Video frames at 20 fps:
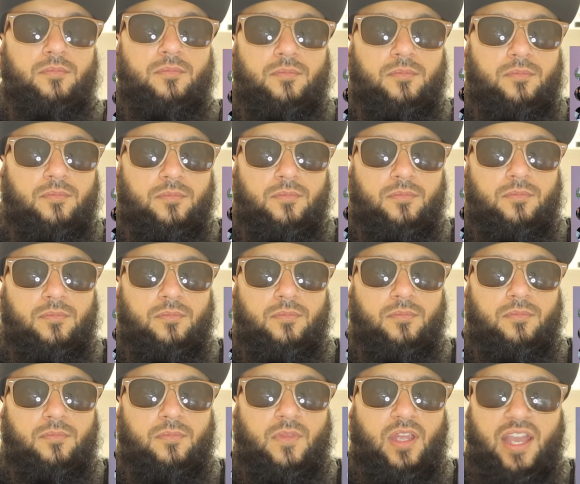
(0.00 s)
I'm from
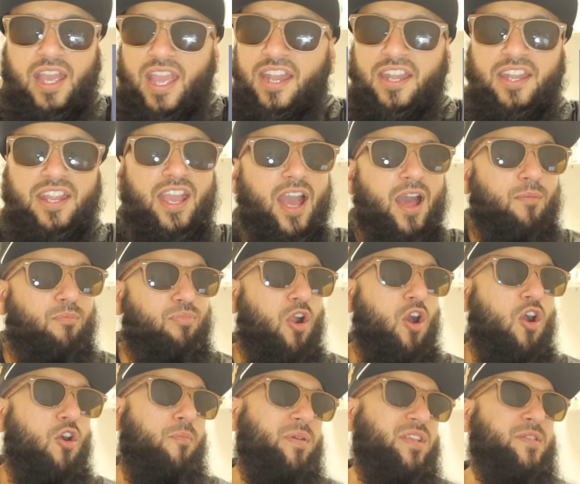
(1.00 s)
India. India,
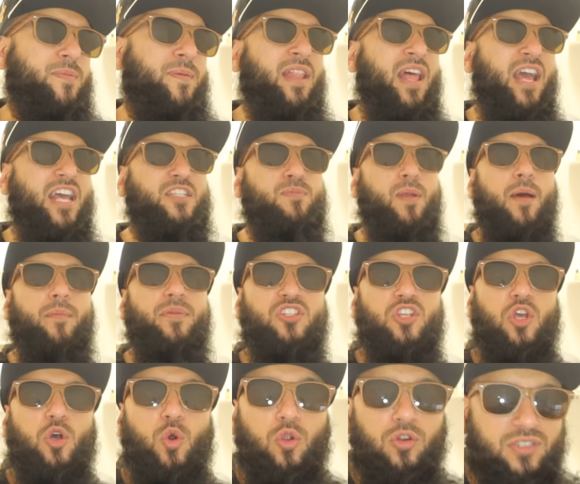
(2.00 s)
bro. Bismillah. It's probably
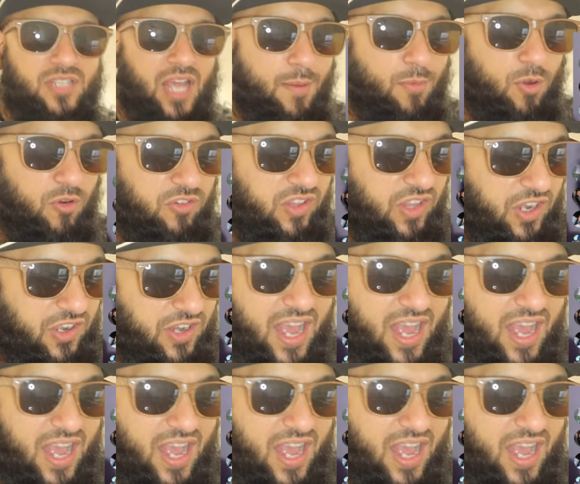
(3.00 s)
sahur time over there,